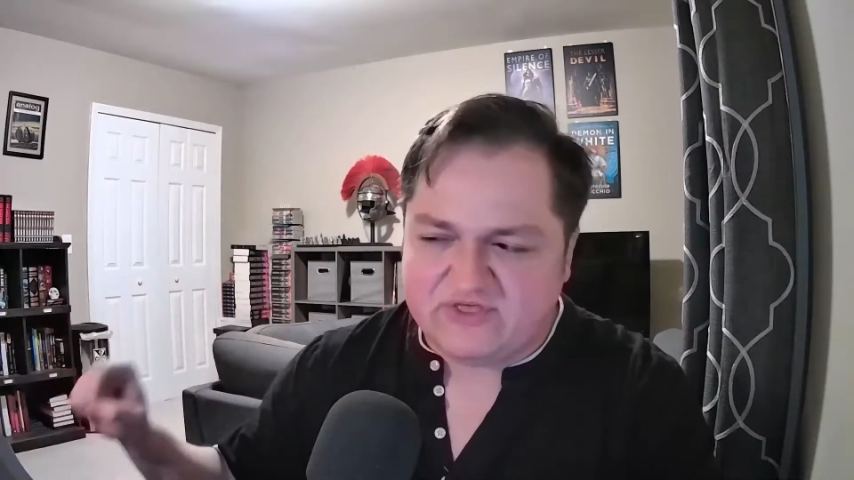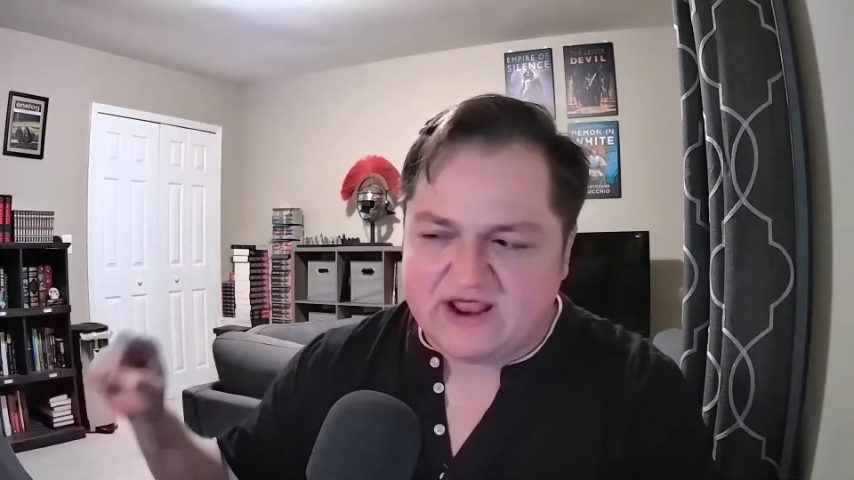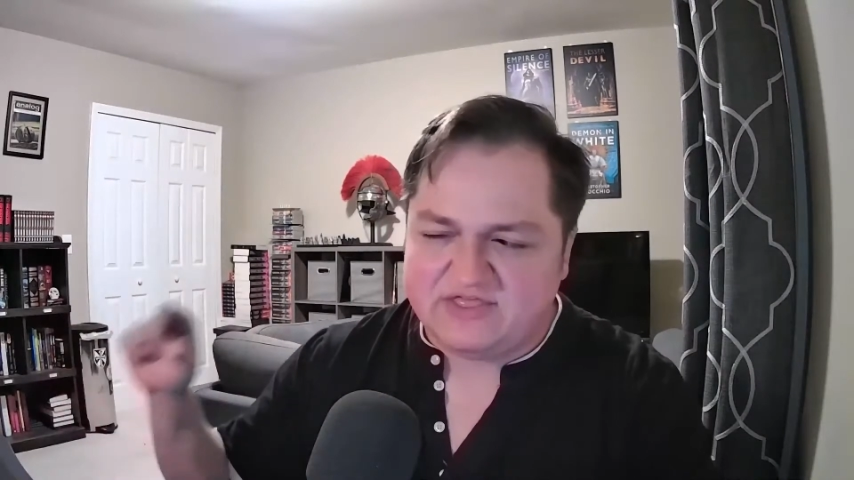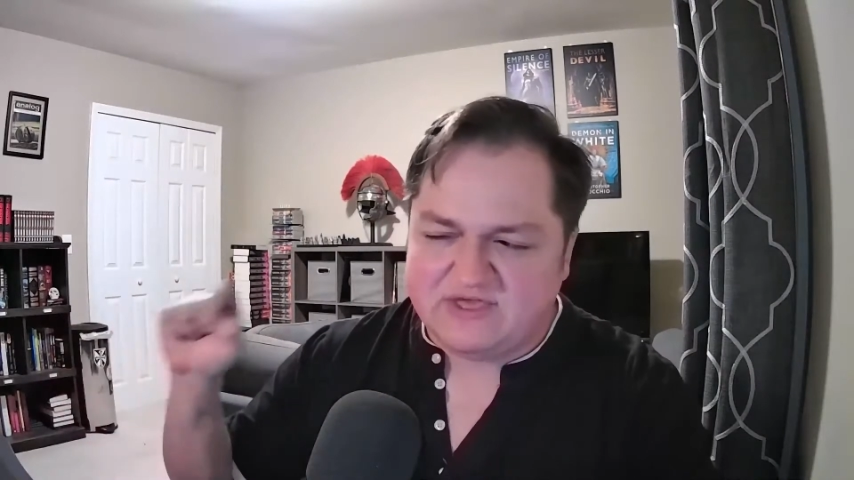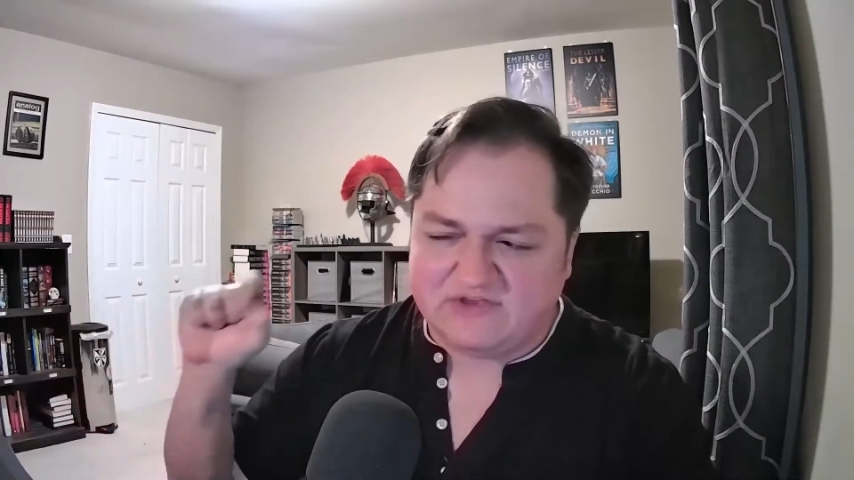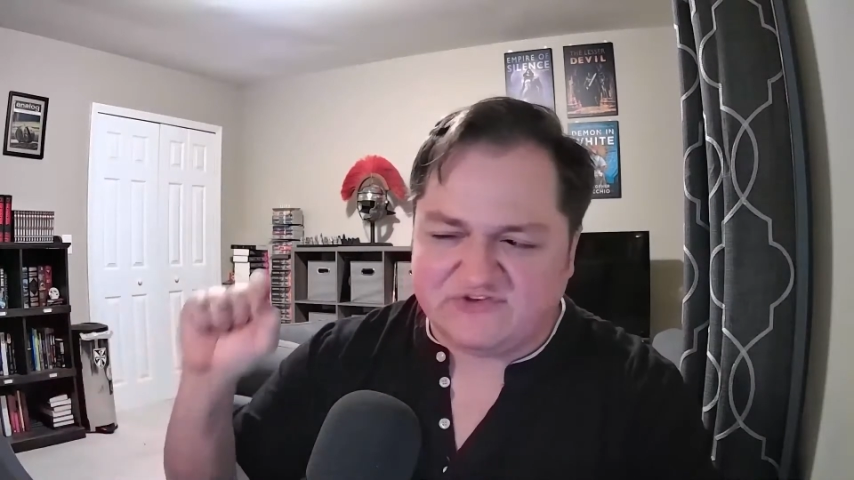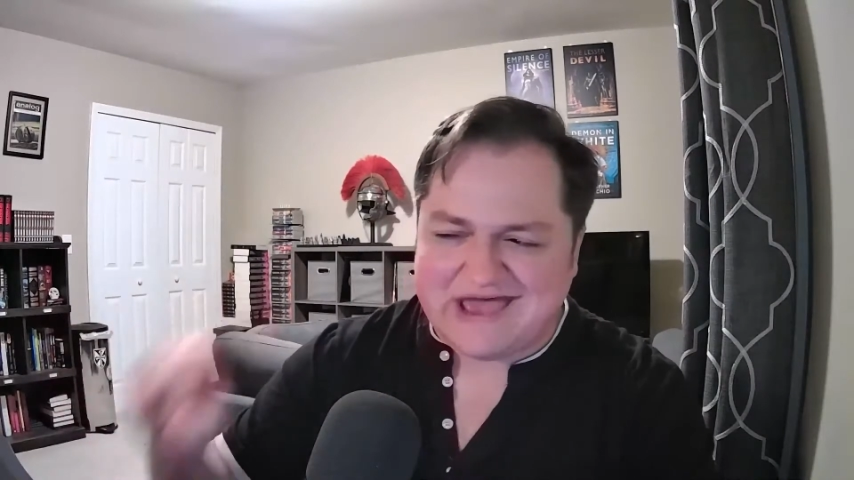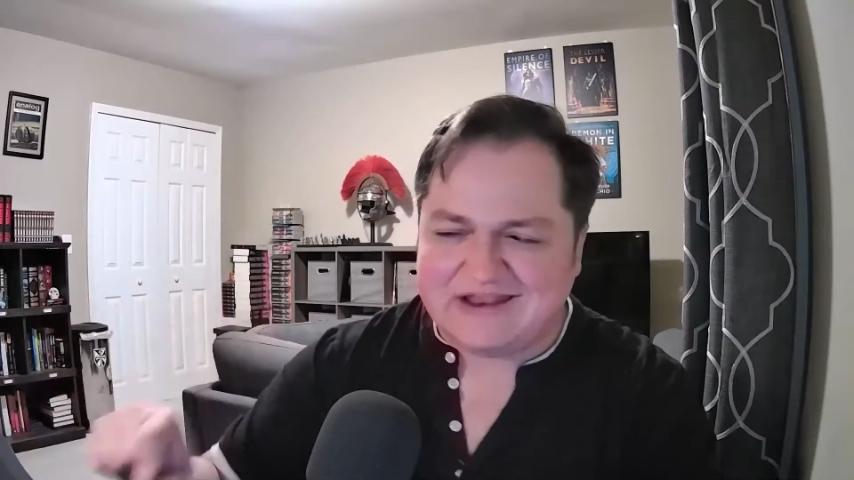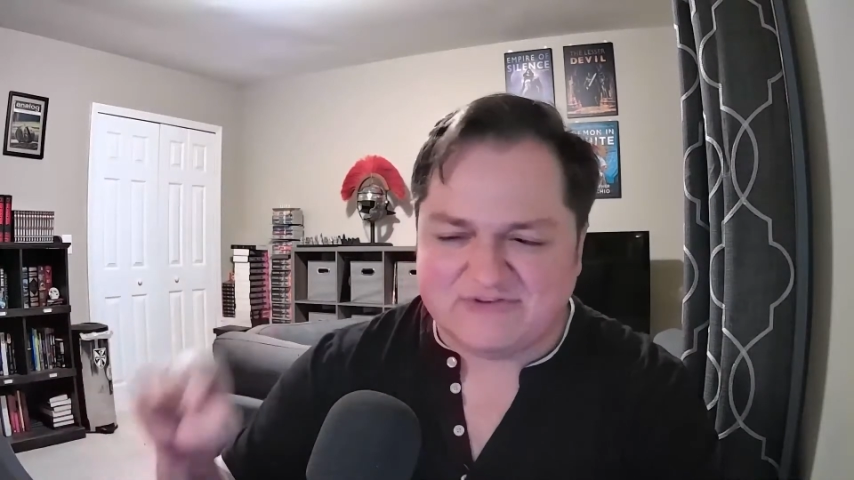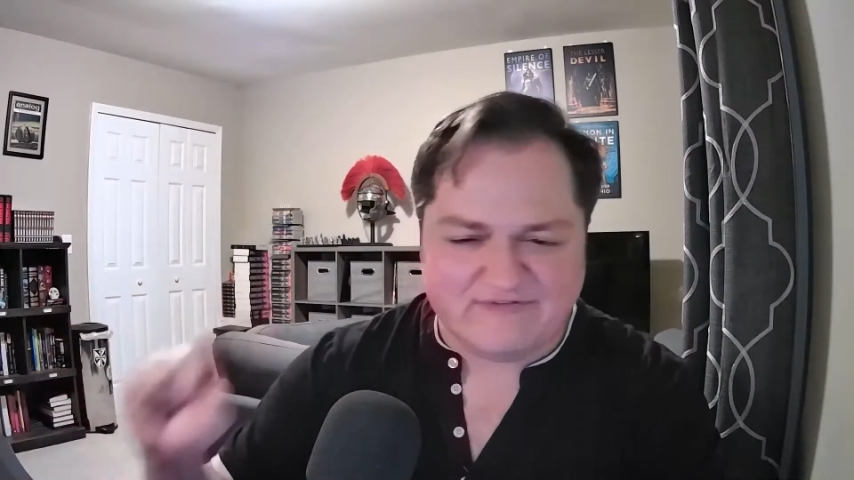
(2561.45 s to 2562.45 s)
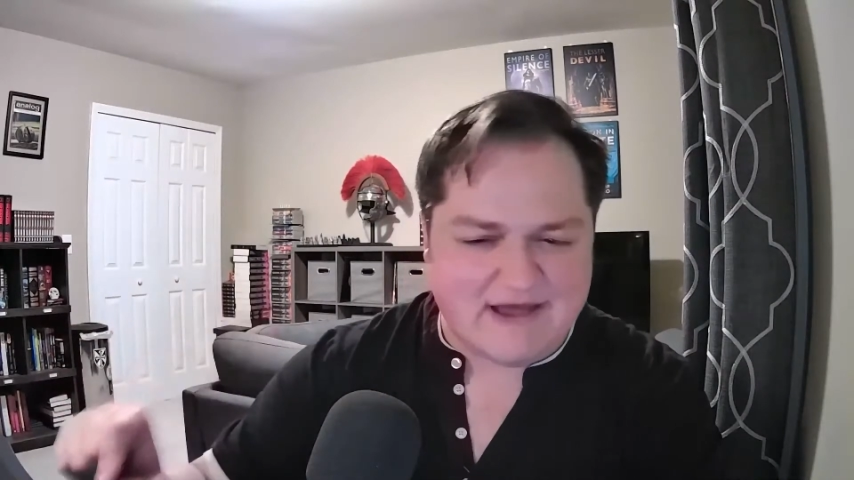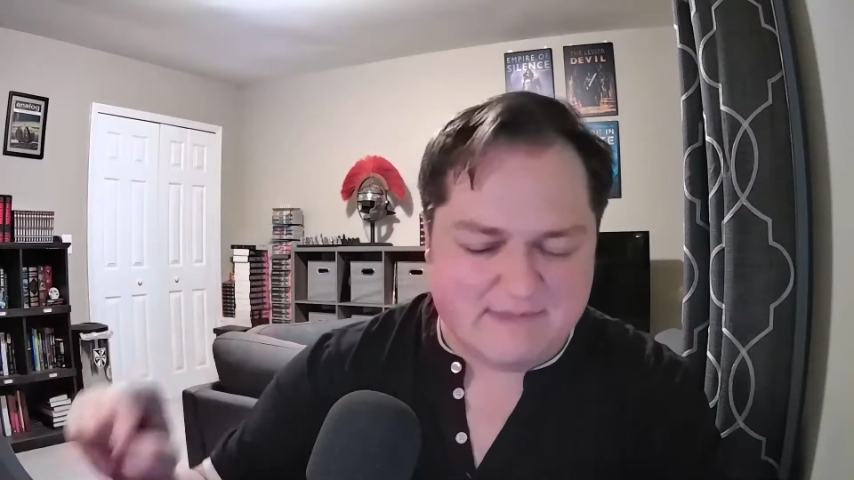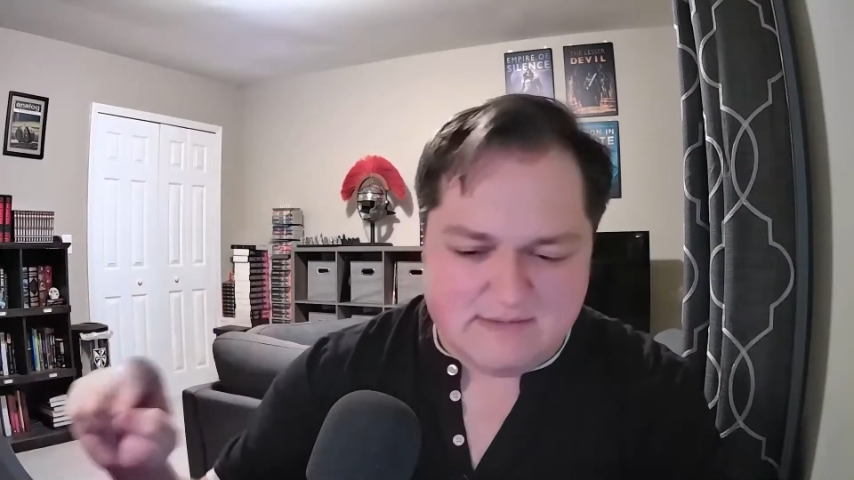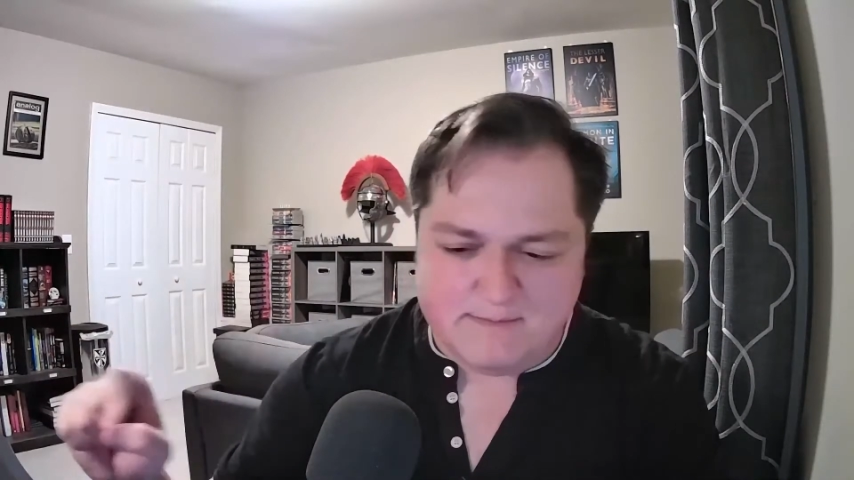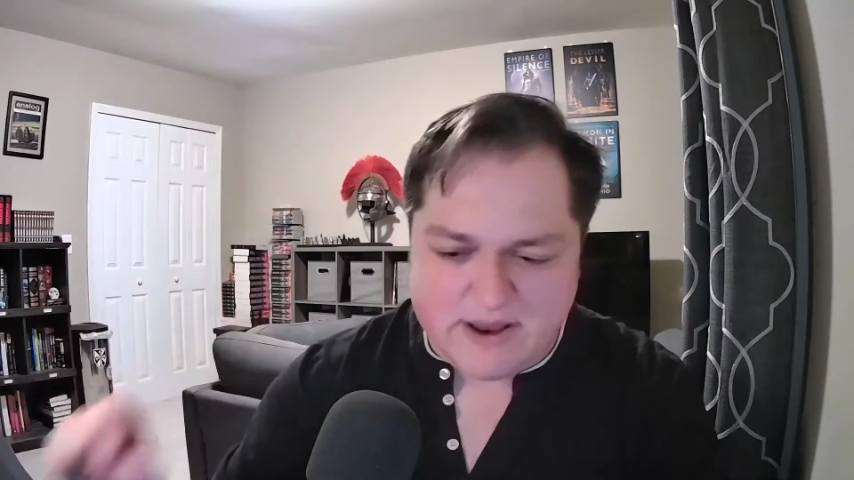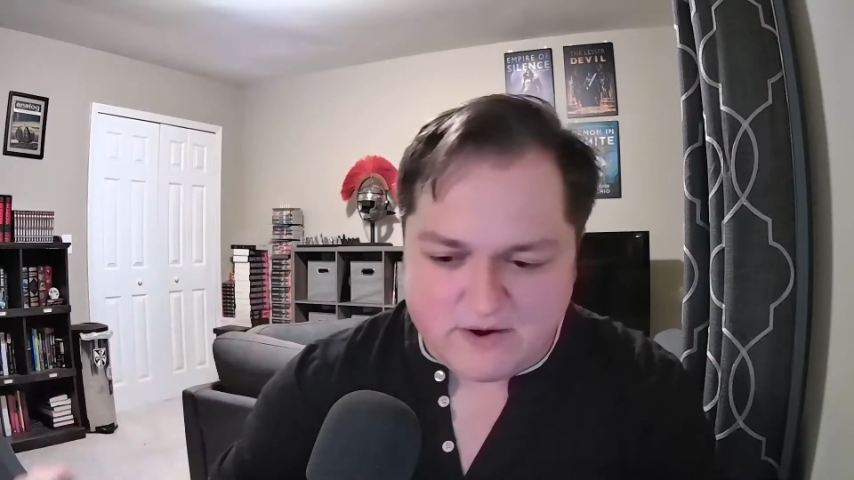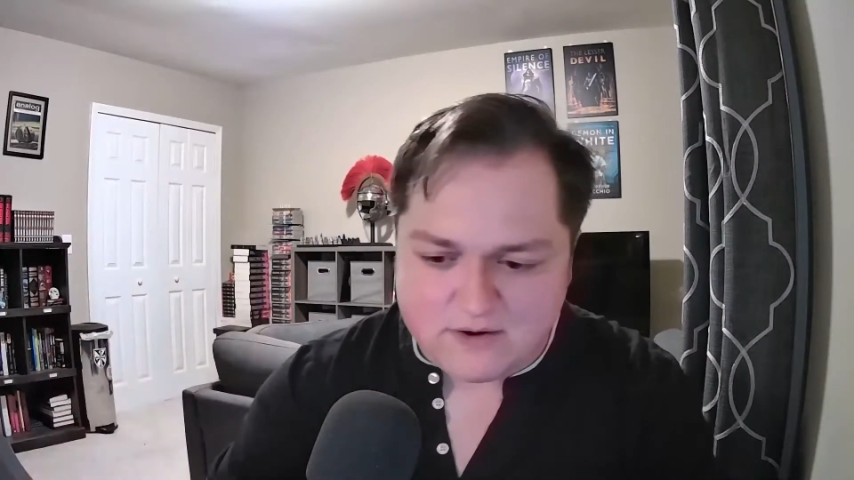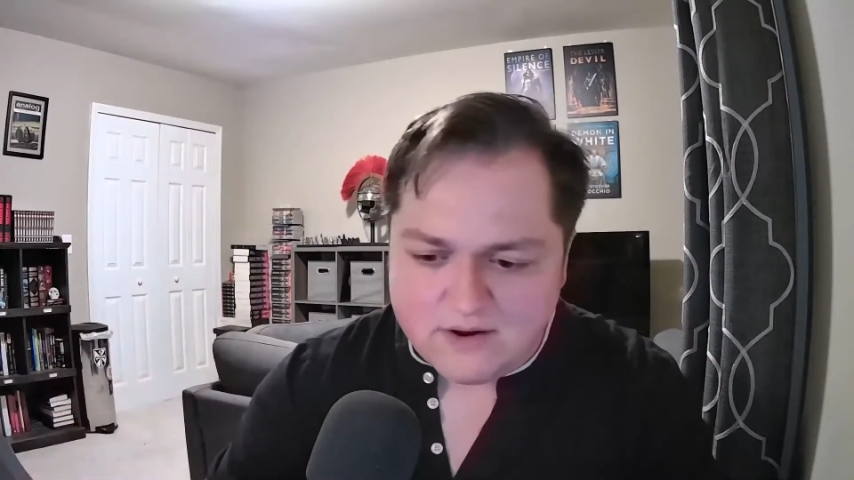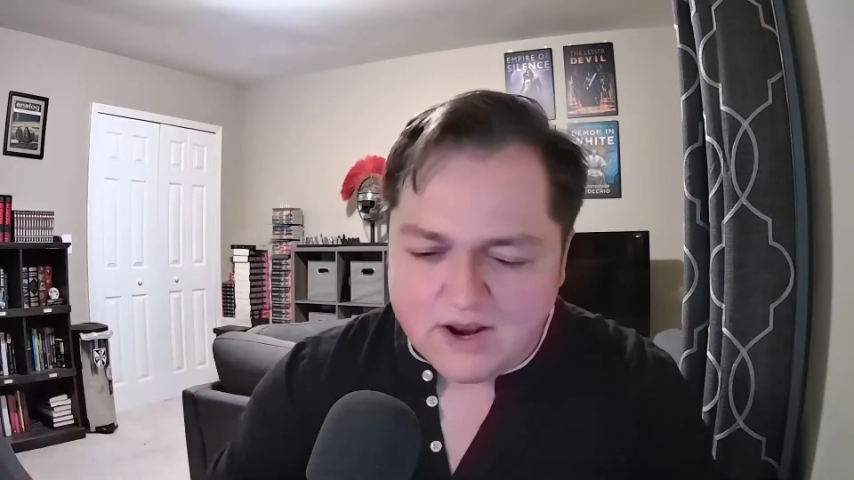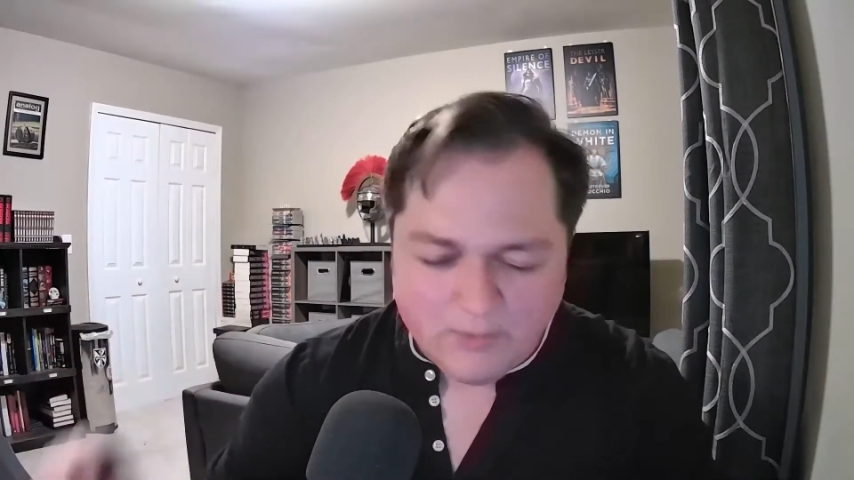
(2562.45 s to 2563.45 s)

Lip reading: that I think satisfy me better